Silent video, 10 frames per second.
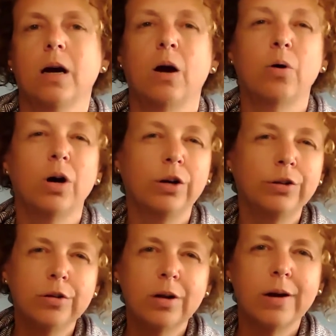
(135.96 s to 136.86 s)
Our
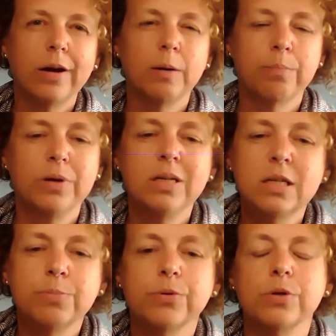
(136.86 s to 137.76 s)
underlying
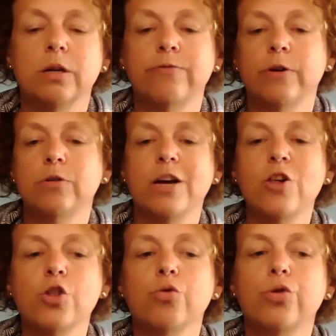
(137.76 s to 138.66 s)
principles and
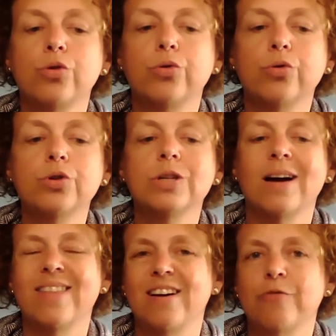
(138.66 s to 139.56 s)
foundational thoughts
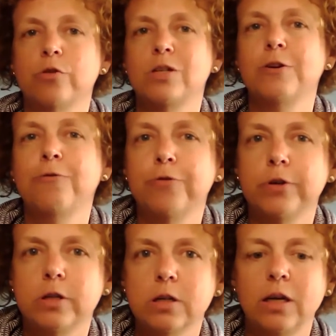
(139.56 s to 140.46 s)
are therefore
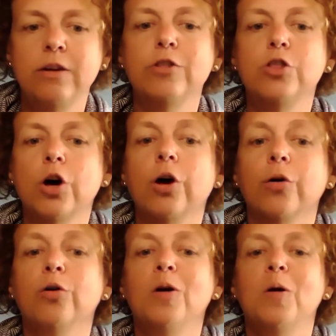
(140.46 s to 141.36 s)
different, even
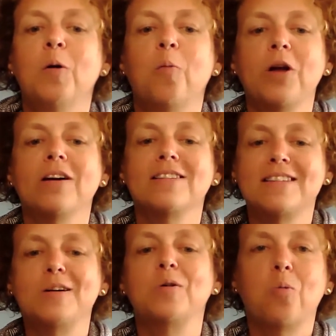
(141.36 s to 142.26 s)
though we are
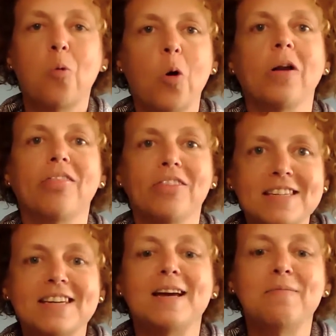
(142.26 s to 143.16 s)
still one and the
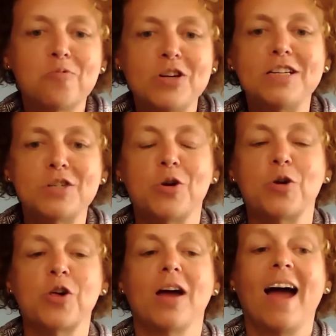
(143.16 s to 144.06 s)
same
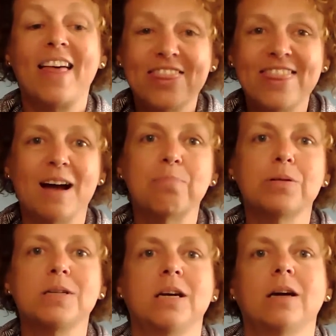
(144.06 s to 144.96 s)
researcher at that
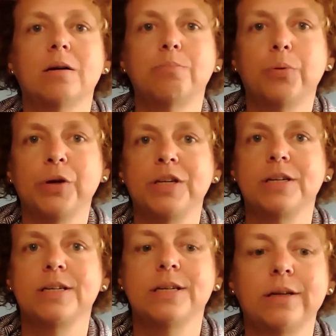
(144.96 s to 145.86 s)
particular point
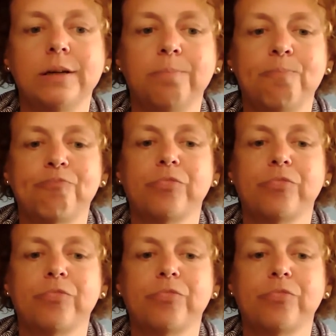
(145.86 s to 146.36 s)
in time.